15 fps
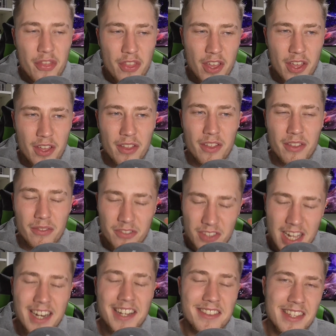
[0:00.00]
that
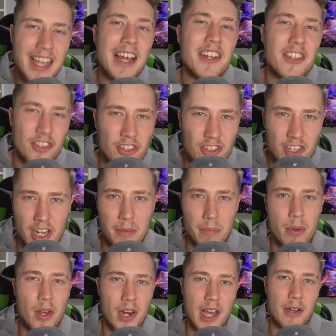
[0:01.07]
Dillon Danis is going to
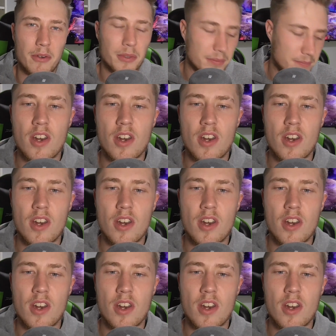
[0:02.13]
pull out.